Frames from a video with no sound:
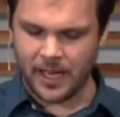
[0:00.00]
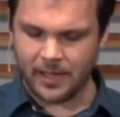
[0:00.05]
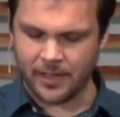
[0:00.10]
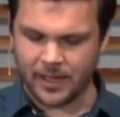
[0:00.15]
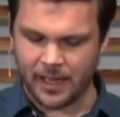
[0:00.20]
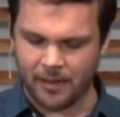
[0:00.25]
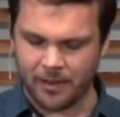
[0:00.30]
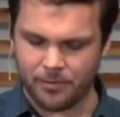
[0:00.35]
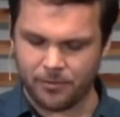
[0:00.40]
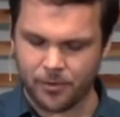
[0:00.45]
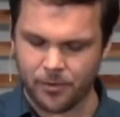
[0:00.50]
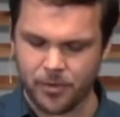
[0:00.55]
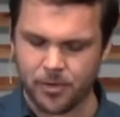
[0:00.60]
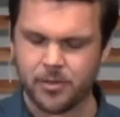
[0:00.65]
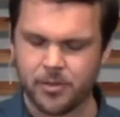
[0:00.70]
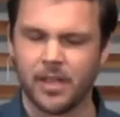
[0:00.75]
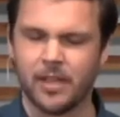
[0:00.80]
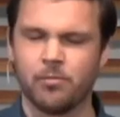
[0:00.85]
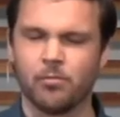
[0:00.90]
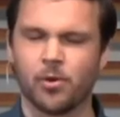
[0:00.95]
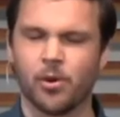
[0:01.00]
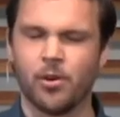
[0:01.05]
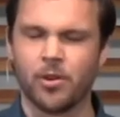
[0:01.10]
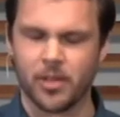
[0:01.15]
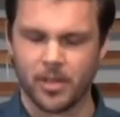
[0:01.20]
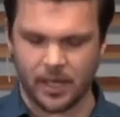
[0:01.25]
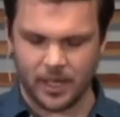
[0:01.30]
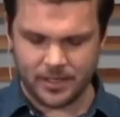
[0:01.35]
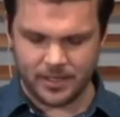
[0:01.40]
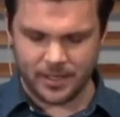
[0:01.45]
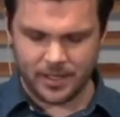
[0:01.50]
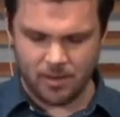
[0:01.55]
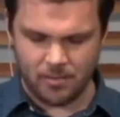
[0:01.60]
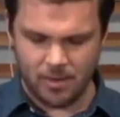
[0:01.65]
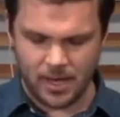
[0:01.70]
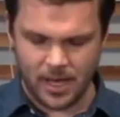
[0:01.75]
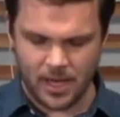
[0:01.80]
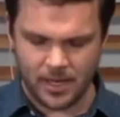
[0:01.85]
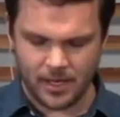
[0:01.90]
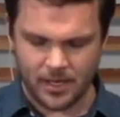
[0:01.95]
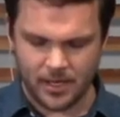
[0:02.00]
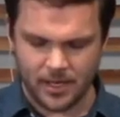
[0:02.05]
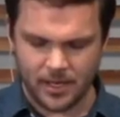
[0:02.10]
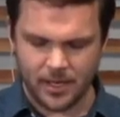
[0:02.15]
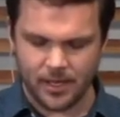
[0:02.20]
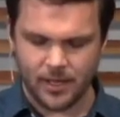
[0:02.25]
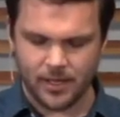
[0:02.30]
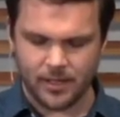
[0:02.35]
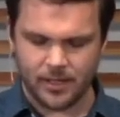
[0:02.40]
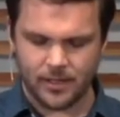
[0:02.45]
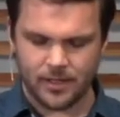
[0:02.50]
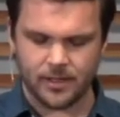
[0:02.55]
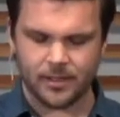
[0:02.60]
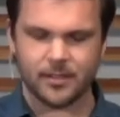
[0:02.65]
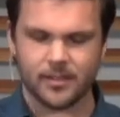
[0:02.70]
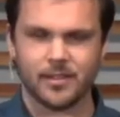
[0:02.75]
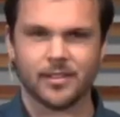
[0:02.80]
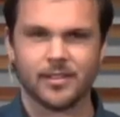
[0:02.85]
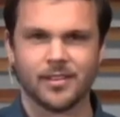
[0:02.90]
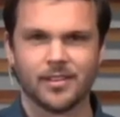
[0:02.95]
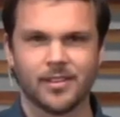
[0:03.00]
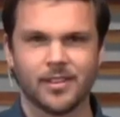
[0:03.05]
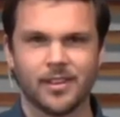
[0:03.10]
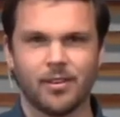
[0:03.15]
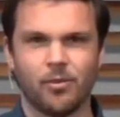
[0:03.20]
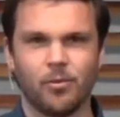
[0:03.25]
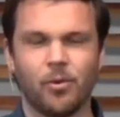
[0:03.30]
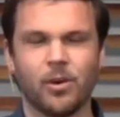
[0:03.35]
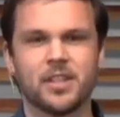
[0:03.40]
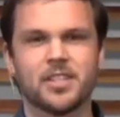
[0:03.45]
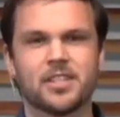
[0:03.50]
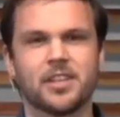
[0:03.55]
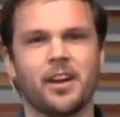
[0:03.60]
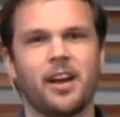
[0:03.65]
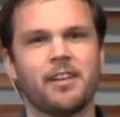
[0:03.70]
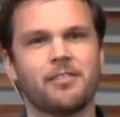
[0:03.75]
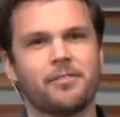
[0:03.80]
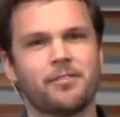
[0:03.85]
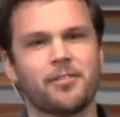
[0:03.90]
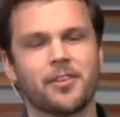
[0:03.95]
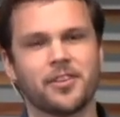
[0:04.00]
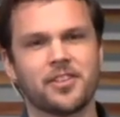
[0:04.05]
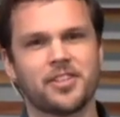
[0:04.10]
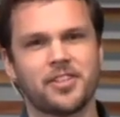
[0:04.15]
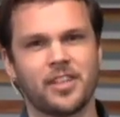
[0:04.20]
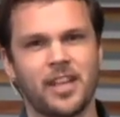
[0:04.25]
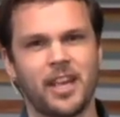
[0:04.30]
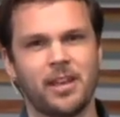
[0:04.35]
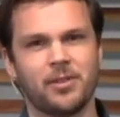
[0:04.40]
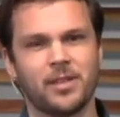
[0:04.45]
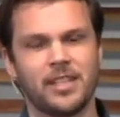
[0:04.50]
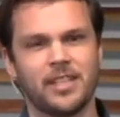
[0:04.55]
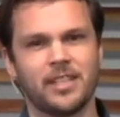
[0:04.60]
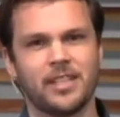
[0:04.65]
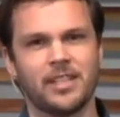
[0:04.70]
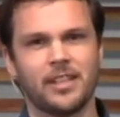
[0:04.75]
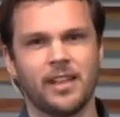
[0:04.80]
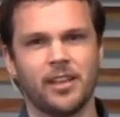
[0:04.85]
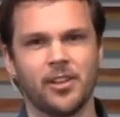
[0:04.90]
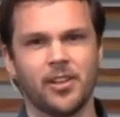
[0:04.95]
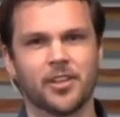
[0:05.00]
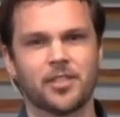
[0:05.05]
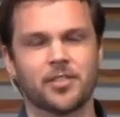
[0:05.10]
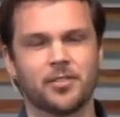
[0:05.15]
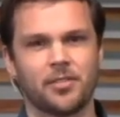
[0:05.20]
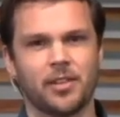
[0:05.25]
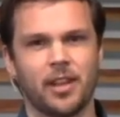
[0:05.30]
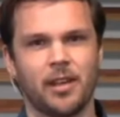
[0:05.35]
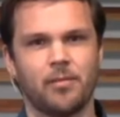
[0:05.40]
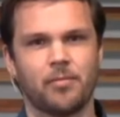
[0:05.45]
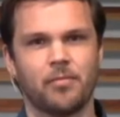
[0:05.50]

that fruit and broke God's command, what does God first say when he looks for them?